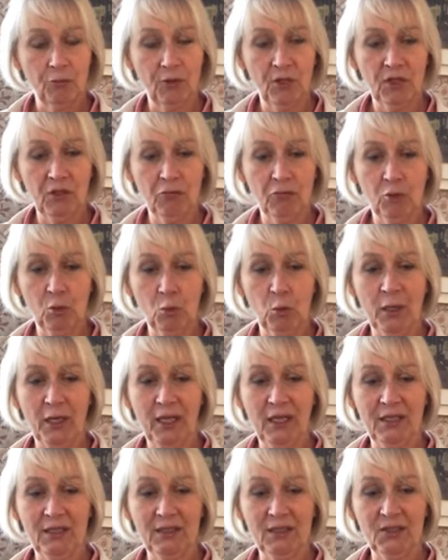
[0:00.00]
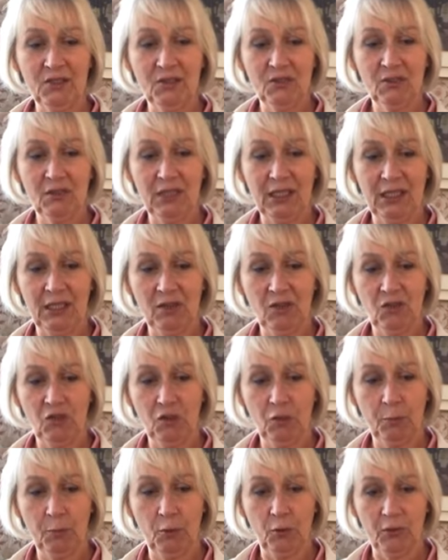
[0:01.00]
bring your awareness
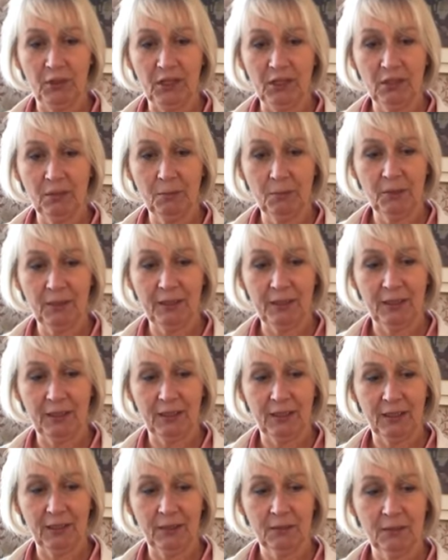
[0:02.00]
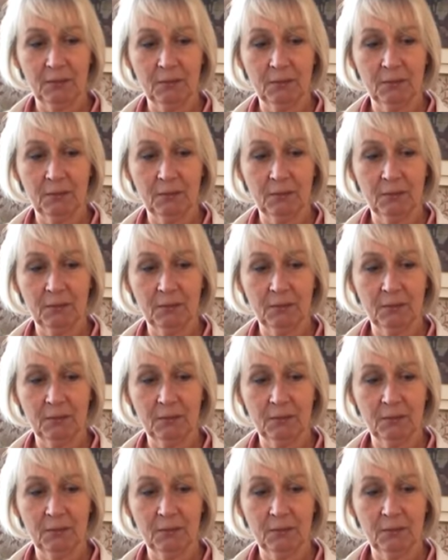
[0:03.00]
into your body completely.